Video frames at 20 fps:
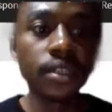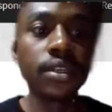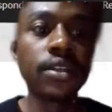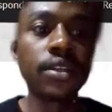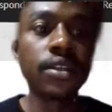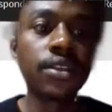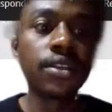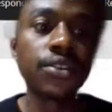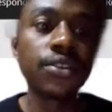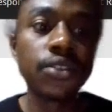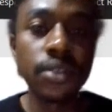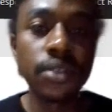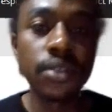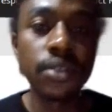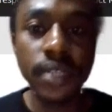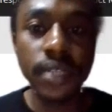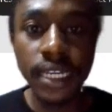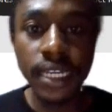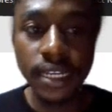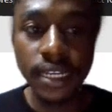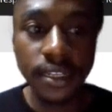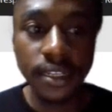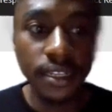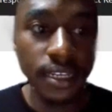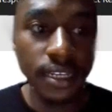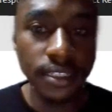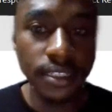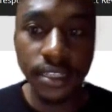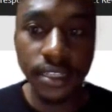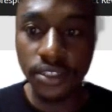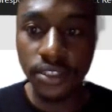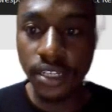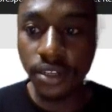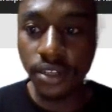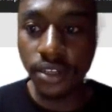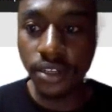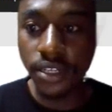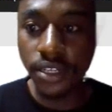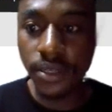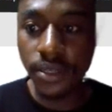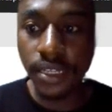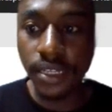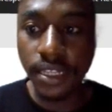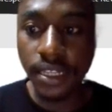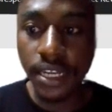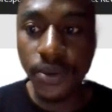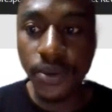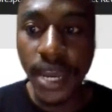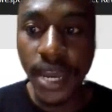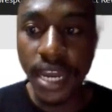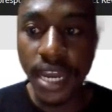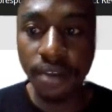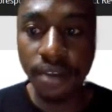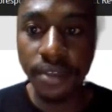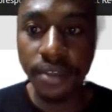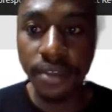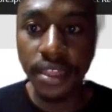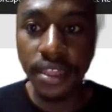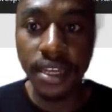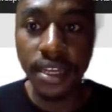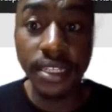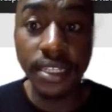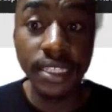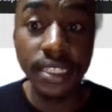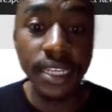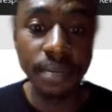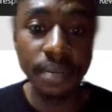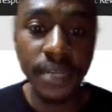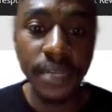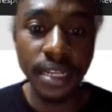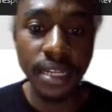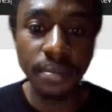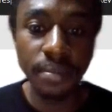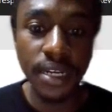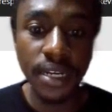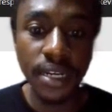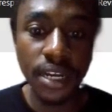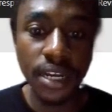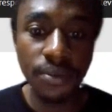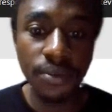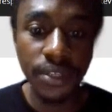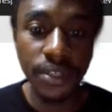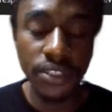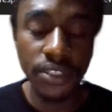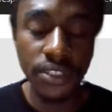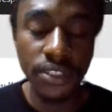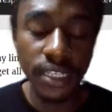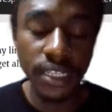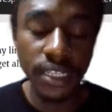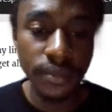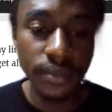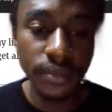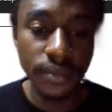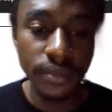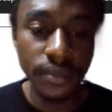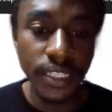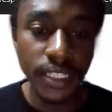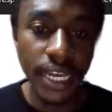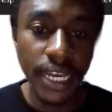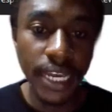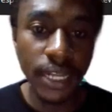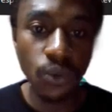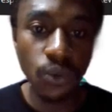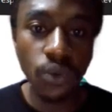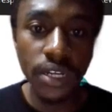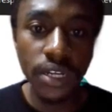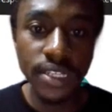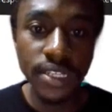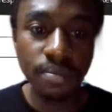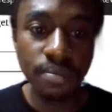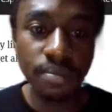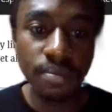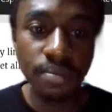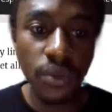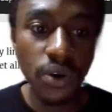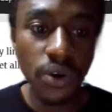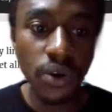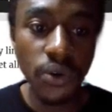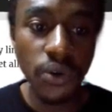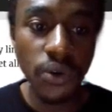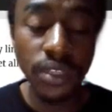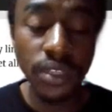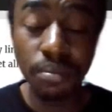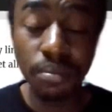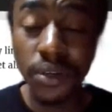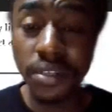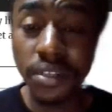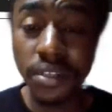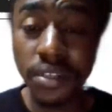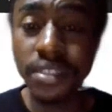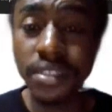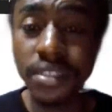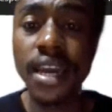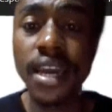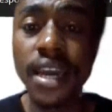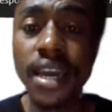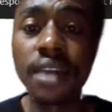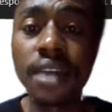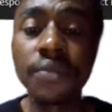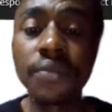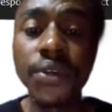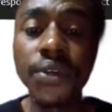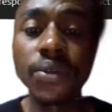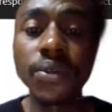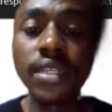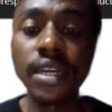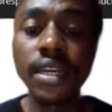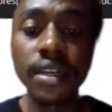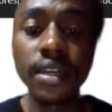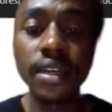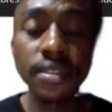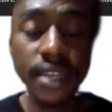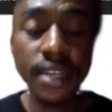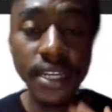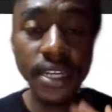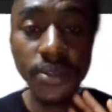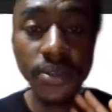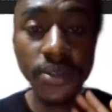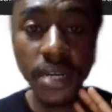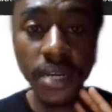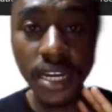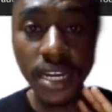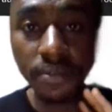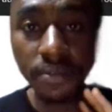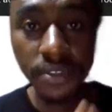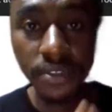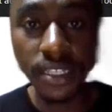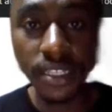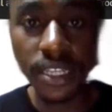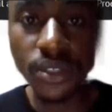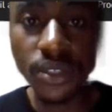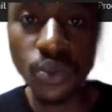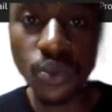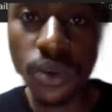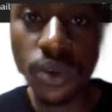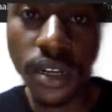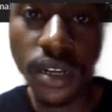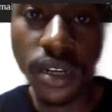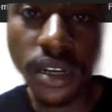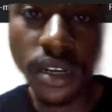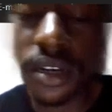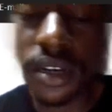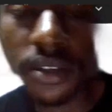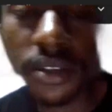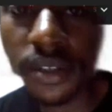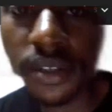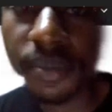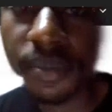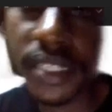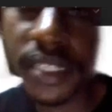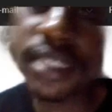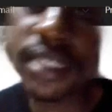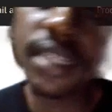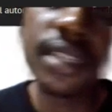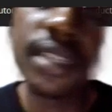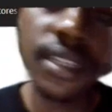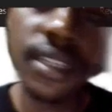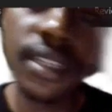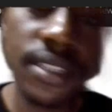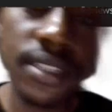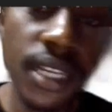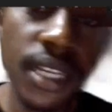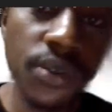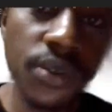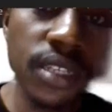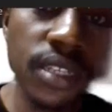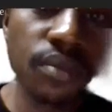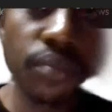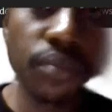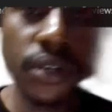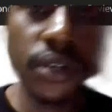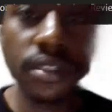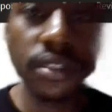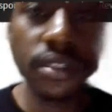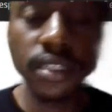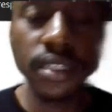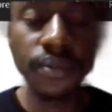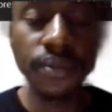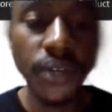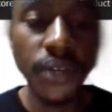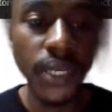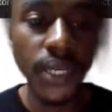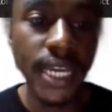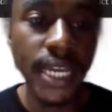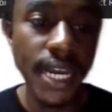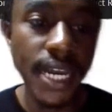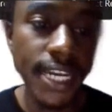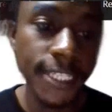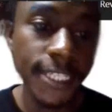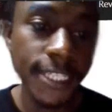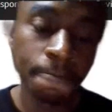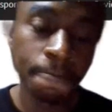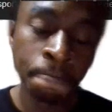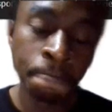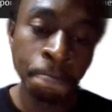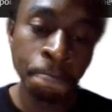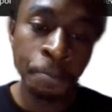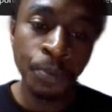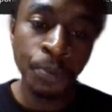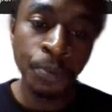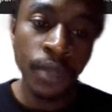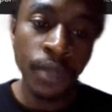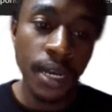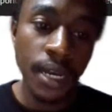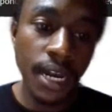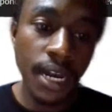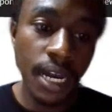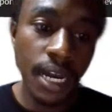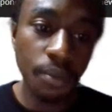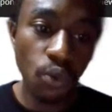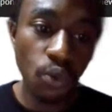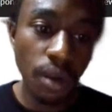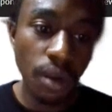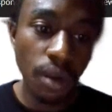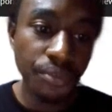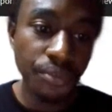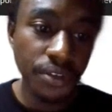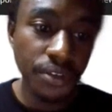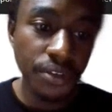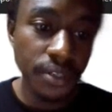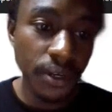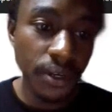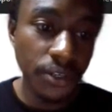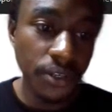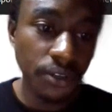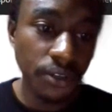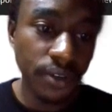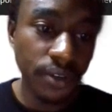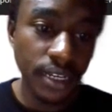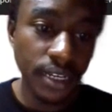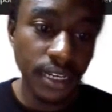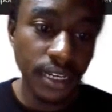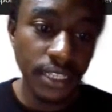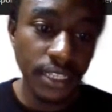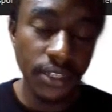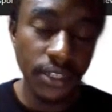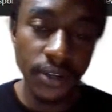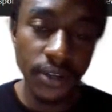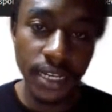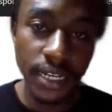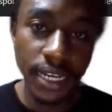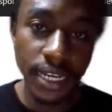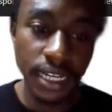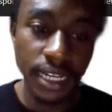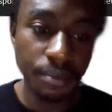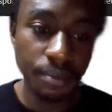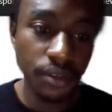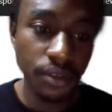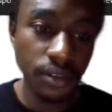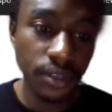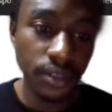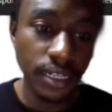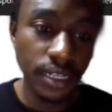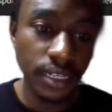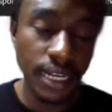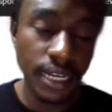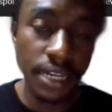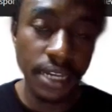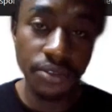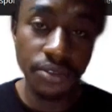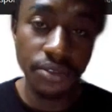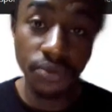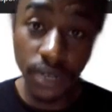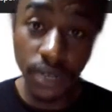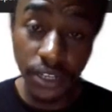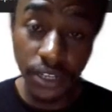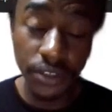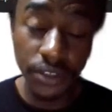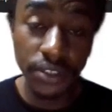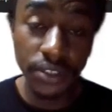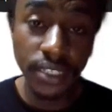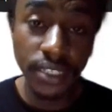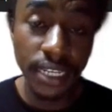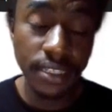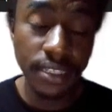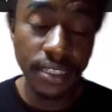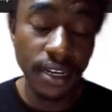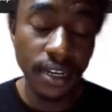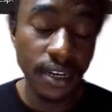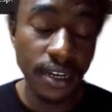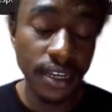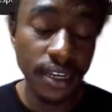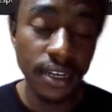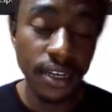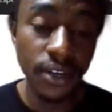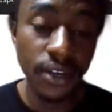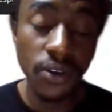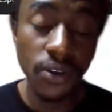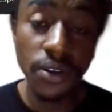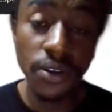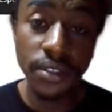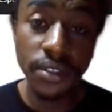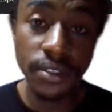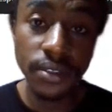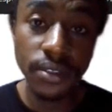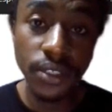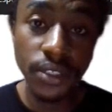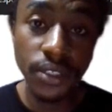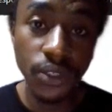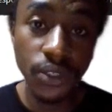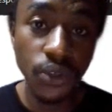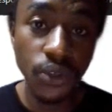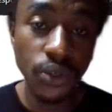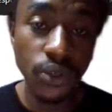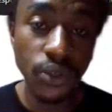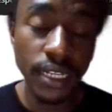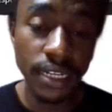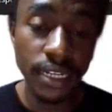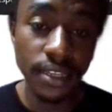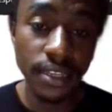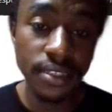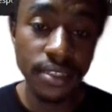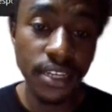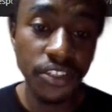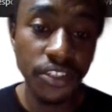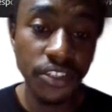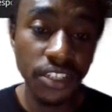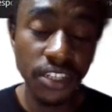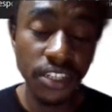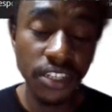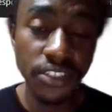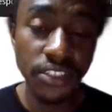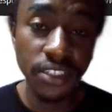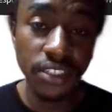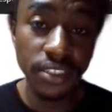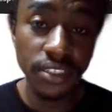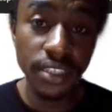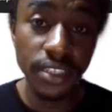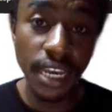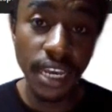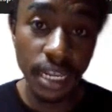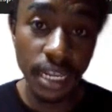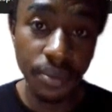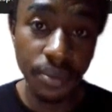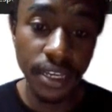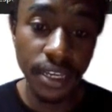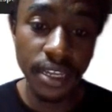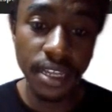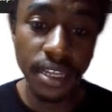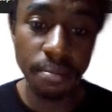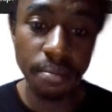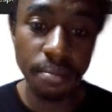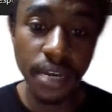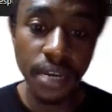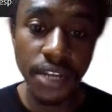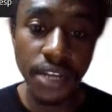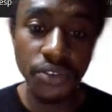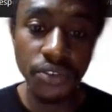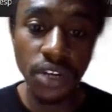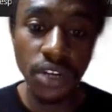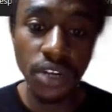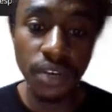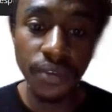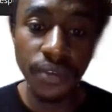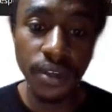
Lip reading: So again, it's actually good that they do have a 30-day money back guarantee. And once more on the bonuses that I have for you guys, I do have 6 100% exclusive bonuses for you guys. WordPress auto ranker is gonna help you guys rank your sites higher on Google and other search engines, help you get that bad traffic.